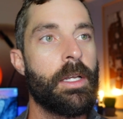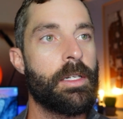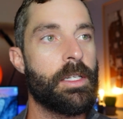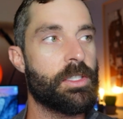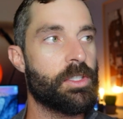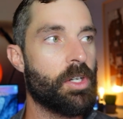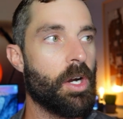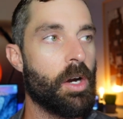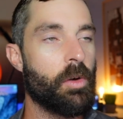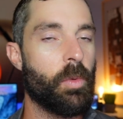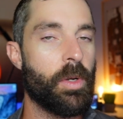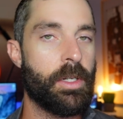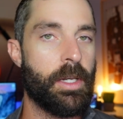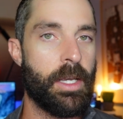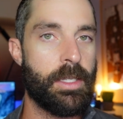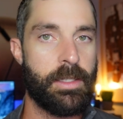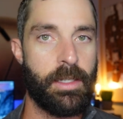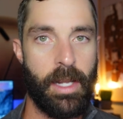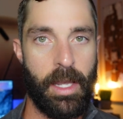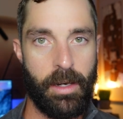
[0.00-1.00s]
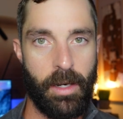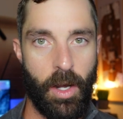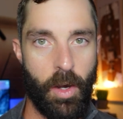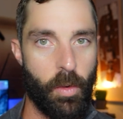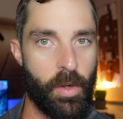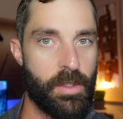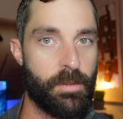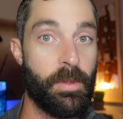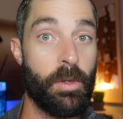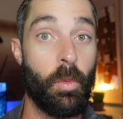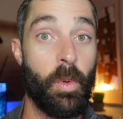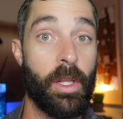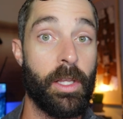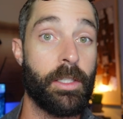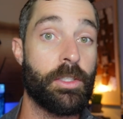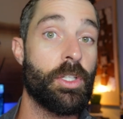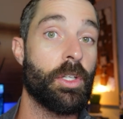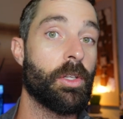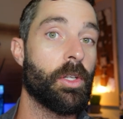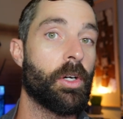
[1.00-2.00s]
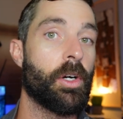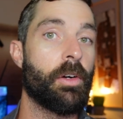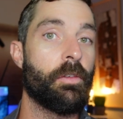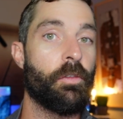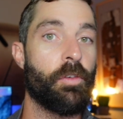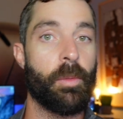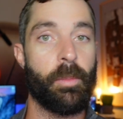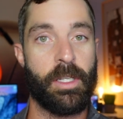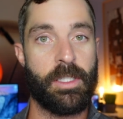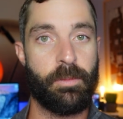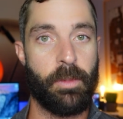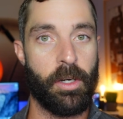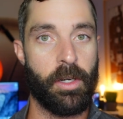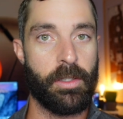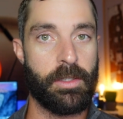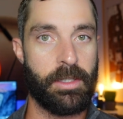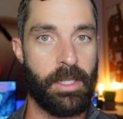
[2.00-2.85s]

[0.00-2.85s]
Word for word: discard what doesn't, and always be willing to learn from experienced